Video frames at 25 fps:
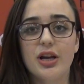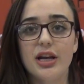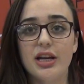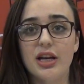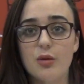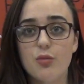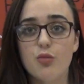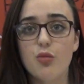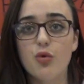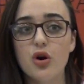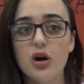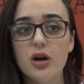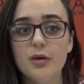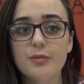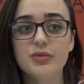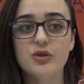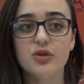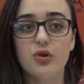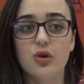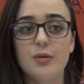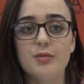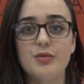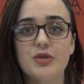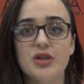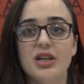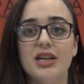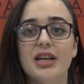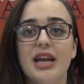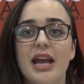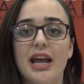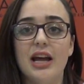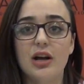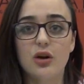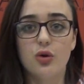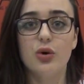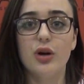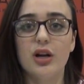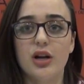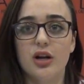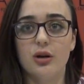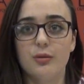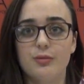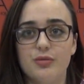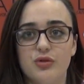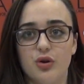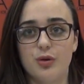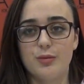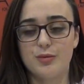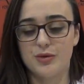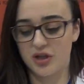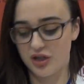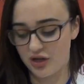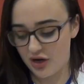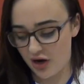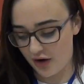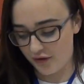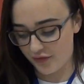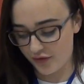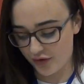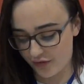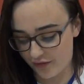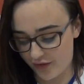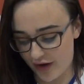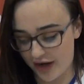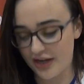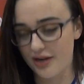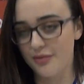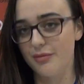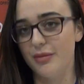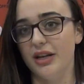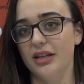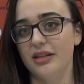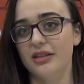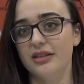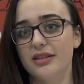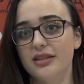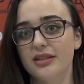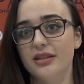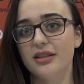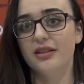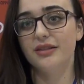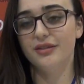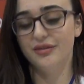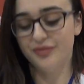getting more absorption and quicker absorption of your vitamins.